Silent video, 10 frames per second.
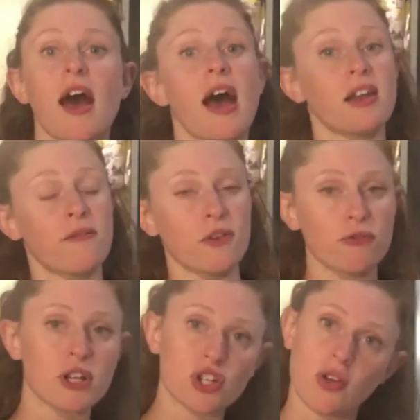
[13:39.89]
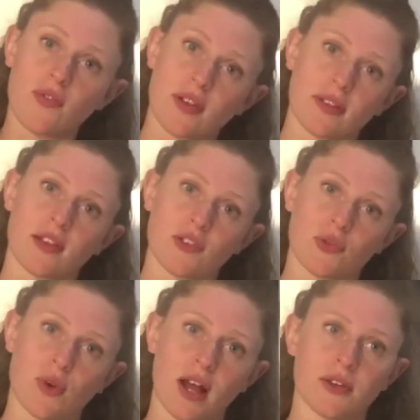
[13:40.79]
And if you're reshifting things
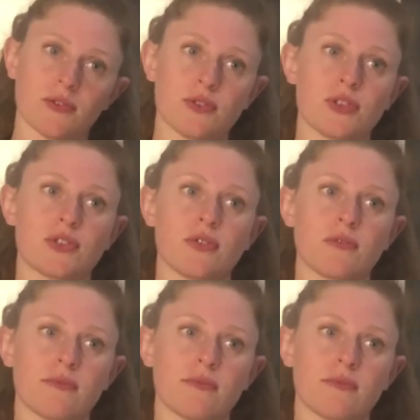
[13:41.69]
around,